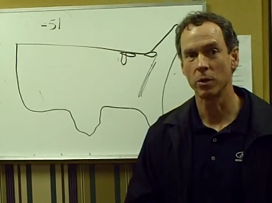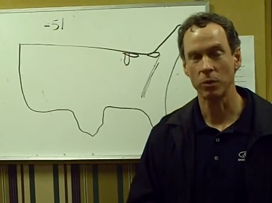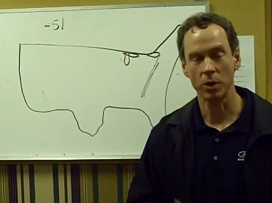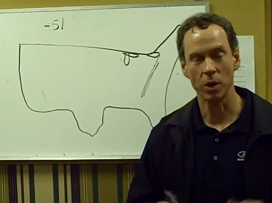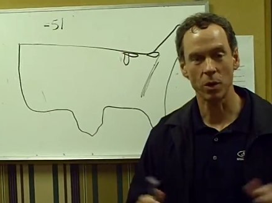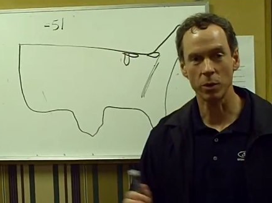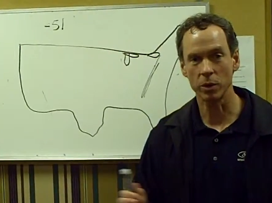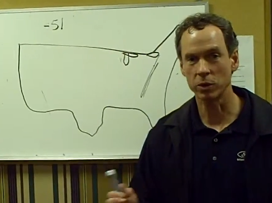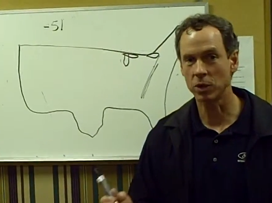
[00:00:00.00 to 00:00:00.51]
We
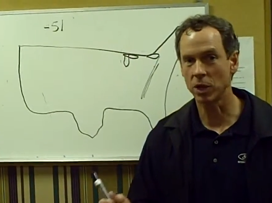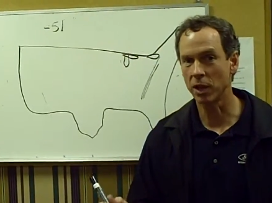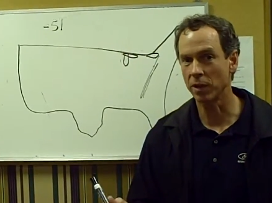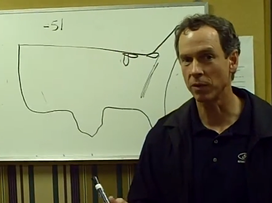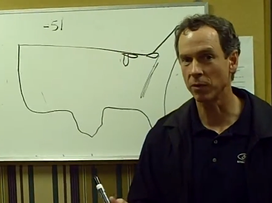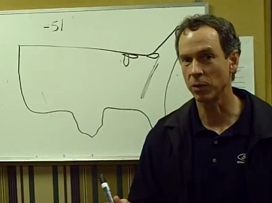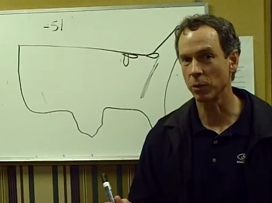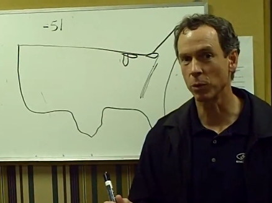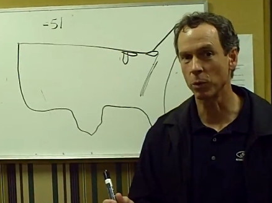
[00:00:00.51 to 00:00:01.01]
always
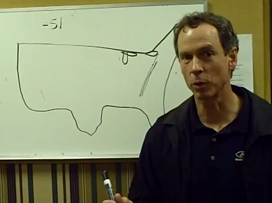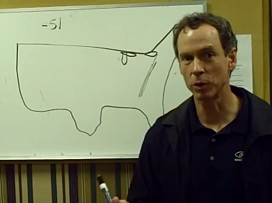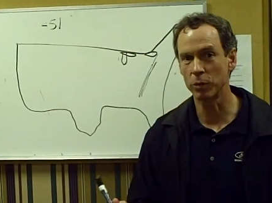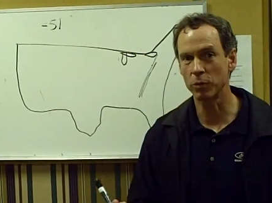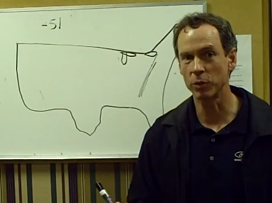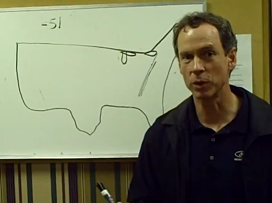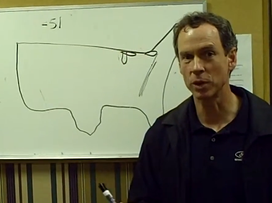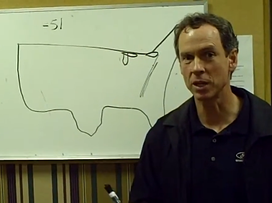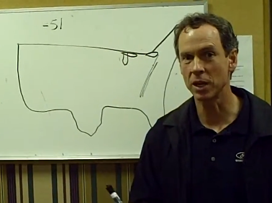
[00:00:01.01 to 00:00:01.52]
have the
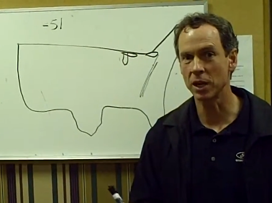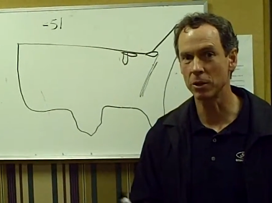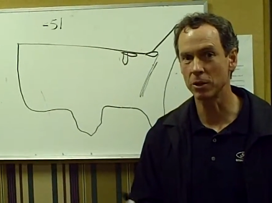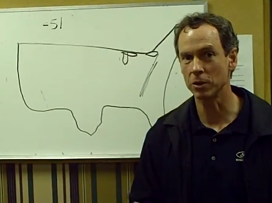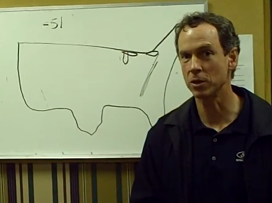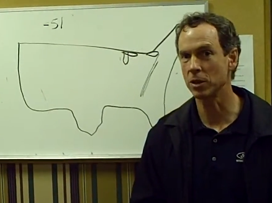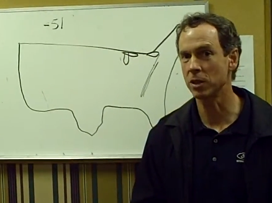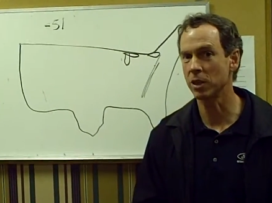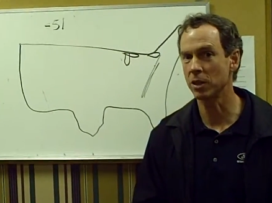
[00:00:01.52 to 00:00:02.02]
worry-free
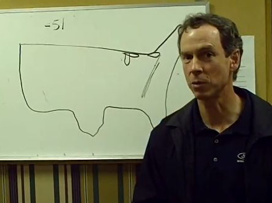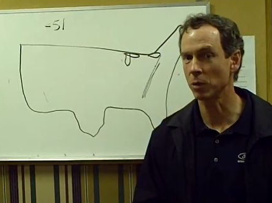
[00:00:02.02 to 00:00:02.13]
guarantee.